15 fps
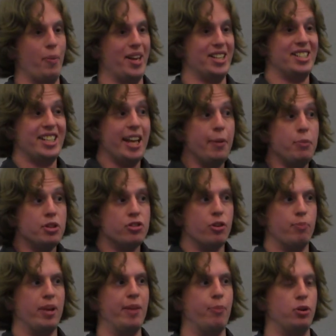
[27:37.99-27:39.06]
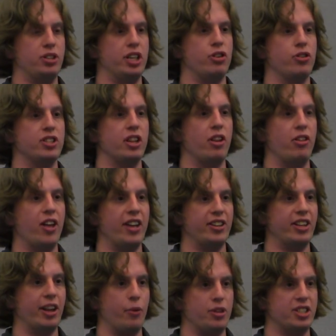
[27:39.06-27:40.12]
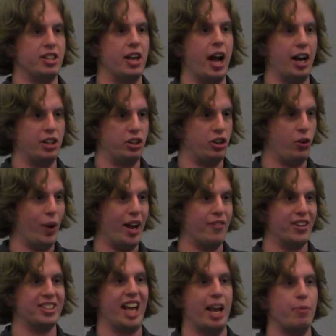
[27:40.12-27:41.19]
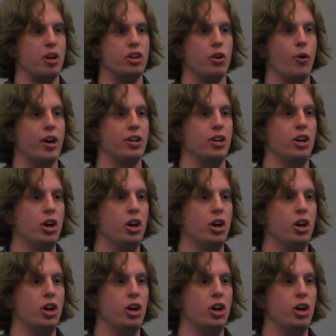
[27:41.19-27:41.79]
it seems from people's interest in the thing that there was a degree of excitement to it.